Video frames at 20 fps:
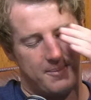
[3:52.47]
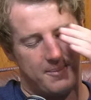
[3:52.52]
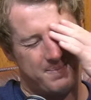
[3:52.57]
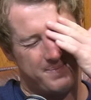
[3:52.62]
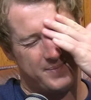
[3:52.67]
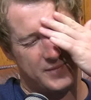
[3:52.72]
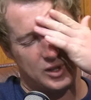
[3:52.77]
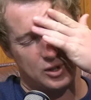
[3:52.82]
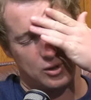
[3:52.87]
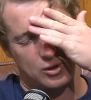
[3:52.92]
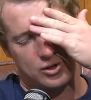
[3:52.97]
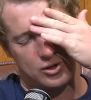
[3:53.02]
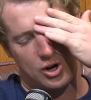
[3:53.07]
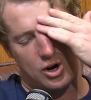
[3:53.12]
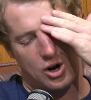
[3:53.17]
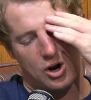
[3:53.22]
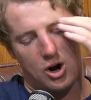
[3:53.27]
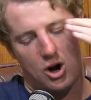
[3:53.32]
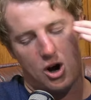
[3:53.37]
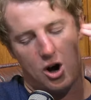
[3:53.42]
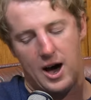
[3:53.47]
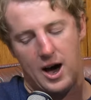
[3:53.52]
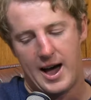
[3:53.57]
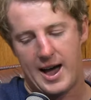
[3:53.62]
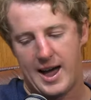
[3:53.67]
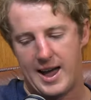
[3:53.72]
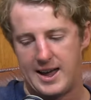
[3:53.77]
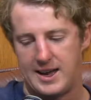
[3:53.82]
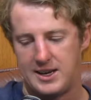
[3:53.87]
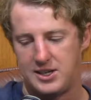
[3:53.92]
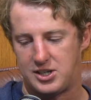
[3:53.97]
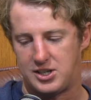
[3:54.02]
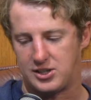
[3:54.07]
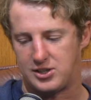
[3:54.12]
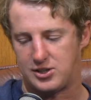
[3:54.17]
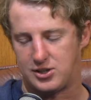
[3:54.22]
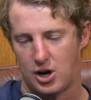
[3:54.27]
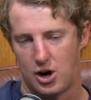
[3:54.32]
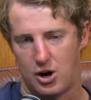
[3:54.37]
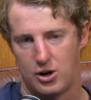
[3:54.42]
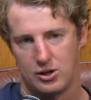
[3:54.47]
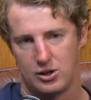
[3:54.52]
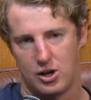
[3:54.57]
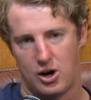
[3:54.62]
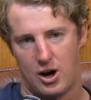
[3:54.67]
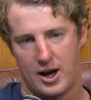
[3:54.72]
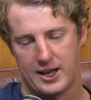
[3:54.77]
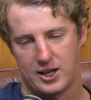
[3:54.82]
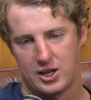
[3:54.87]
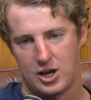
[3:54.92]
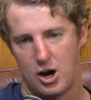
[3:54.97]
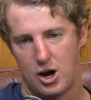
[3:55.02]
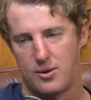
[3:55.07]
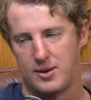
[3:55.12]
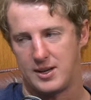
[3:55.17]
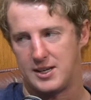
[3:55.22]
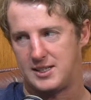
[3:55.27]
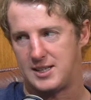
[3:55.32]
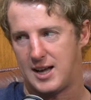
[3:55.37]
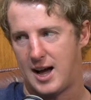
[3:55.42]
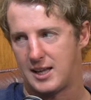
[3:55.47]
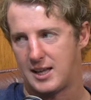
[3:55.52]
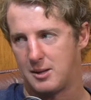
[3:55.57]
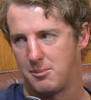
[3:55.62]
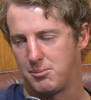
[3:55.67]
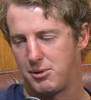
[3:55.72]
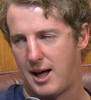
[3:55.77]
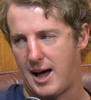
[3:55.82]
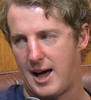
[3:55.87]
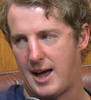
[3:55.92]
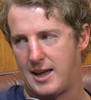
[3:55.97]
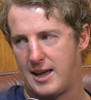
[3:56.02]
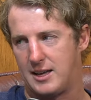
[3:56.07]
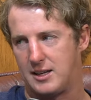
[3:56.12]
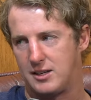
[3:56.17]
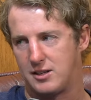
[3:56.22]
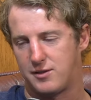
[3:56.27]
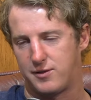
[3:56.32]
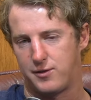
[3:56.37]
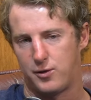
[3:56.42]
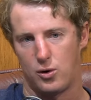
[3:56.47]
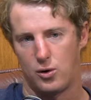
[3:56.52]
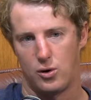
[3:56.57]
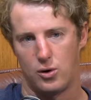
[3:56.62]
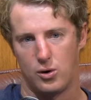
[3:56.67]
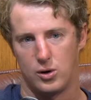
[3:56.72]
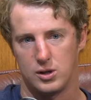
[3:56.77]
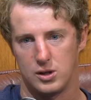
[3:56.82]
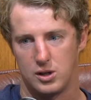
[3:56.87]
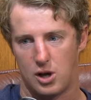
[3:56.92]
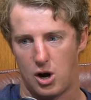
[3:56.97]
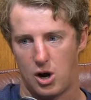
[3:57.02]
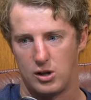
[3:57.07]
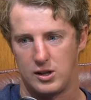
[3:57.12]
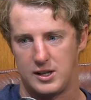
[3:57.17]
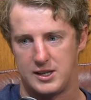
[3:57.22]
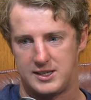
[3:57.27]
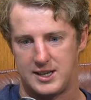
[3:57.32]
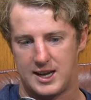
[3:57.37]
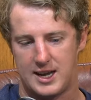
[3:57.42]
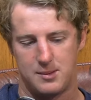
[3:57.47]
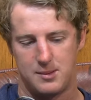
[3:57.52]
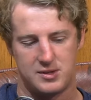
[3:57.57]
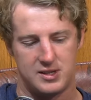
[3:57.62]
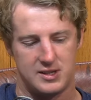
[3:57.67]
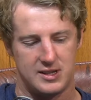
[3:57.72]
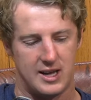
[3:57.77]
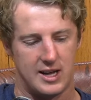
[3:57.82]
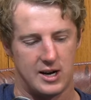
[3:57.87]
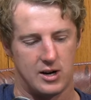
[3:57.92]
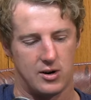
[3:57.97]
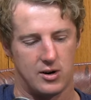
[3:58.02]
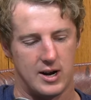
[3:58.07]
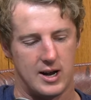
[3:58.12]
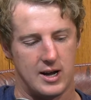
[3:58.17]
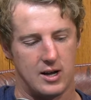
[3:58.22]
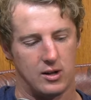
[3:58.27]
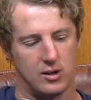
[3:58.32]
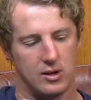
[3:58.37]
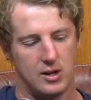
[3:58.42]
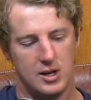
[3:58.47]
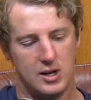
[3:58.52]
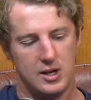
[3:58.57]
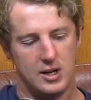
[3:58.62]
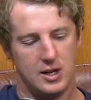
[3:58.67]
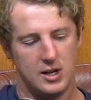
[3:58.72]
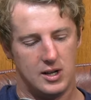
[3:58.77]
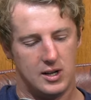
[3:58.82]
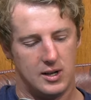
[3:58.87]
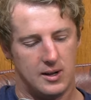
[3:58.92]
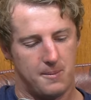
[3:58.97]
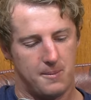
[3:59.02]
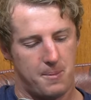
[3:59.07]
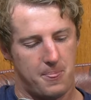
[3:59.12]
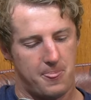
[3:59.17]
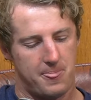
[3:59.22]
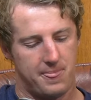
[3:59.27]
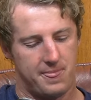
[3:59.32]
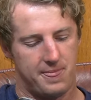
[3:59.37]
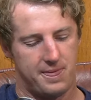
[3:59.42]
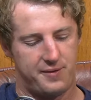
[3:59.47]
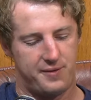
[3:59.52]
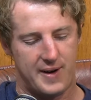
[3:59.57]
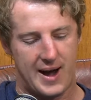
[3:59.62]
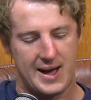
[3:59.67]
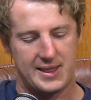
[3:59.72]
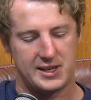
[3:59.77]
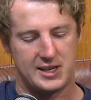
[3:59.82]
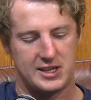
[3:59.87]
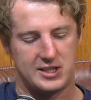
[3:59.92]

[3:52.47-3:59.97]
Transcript: Look, I just don't like going attacking players for lowly teams in the NRL the fact that he's